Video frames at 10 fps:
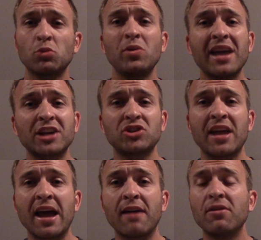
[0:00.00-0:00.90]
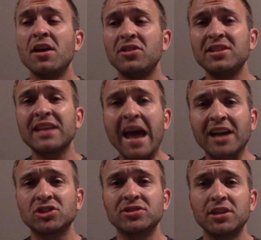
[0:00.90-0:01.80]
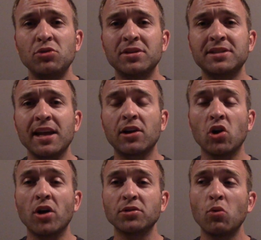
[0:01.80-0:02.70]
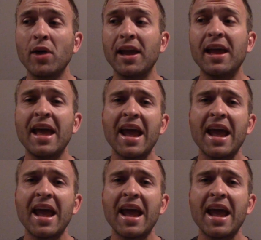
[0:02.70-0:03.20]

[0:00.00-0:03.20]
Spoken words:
we actually have these actions that you can take along the way.